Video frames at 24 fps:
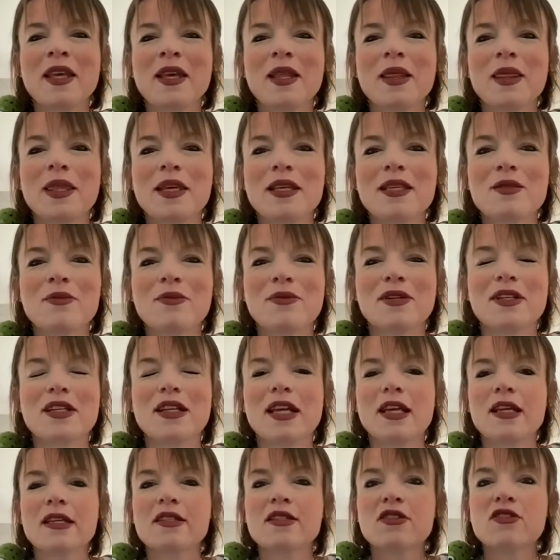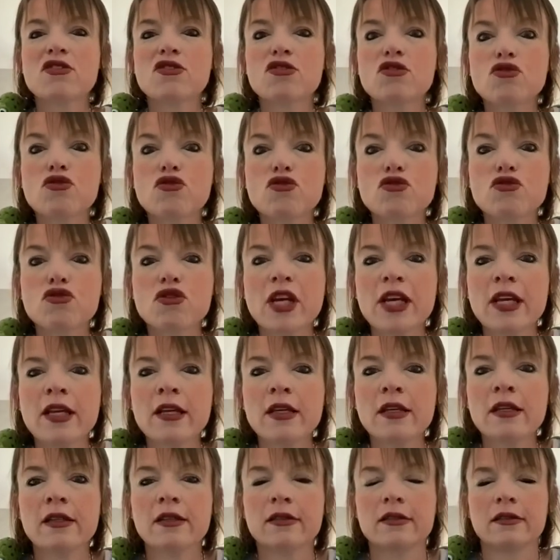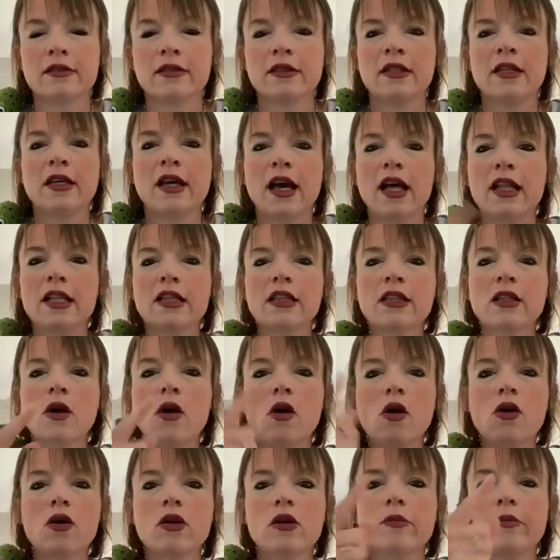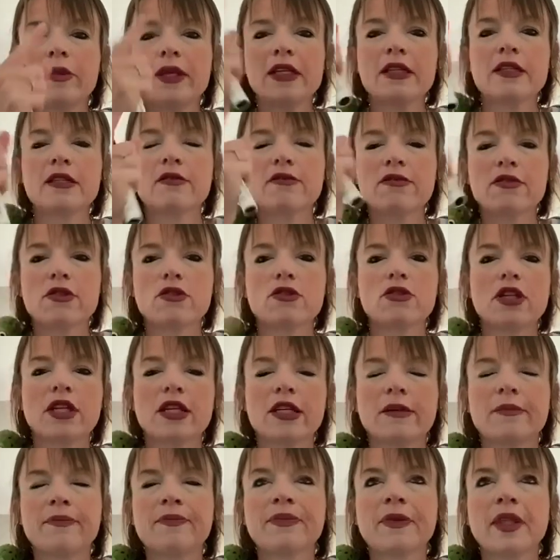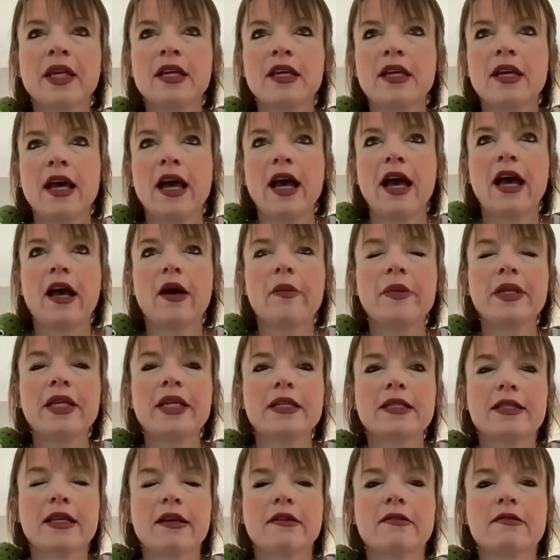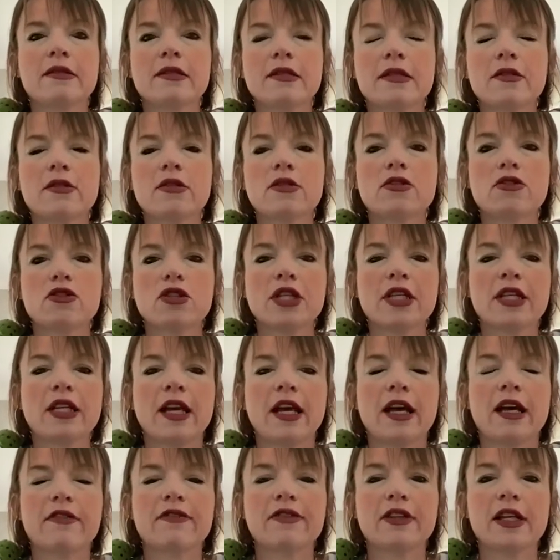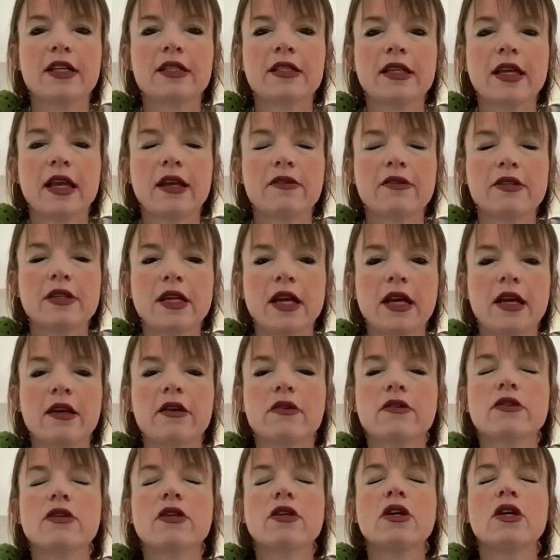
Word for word: This one is string, a long piece of string. How many sounds does string have? Let's count it out.